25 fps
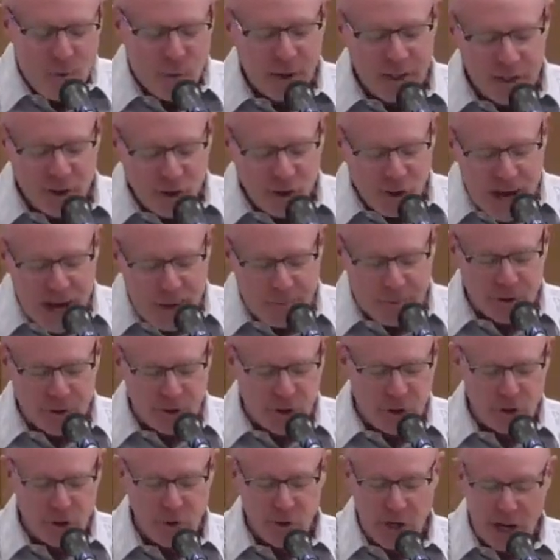Well, in chapter
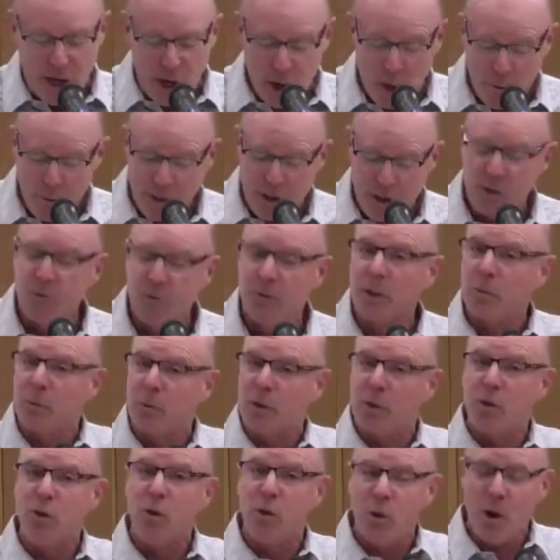2, Naomi is filled
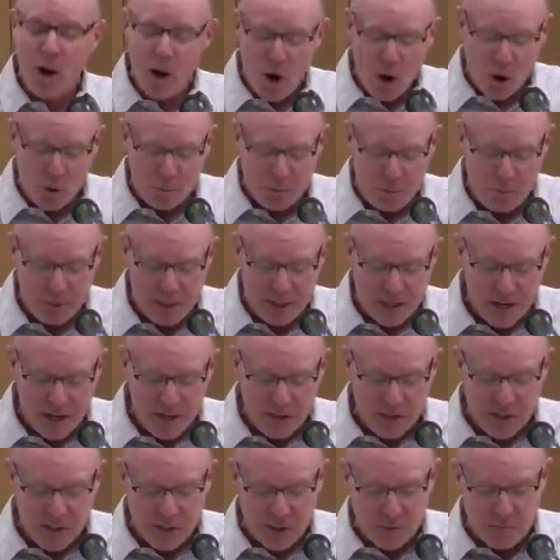with new hope
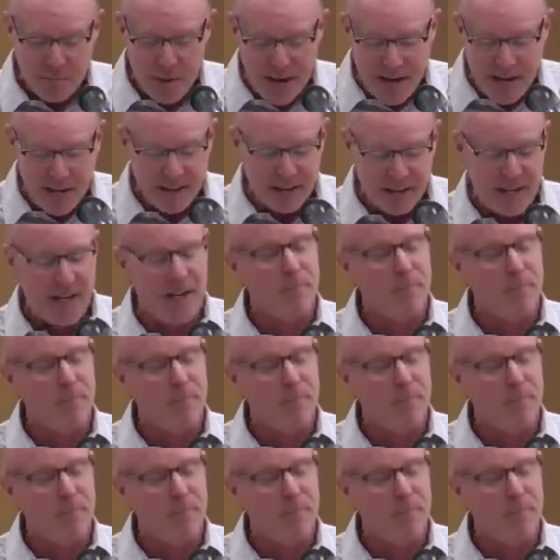because this man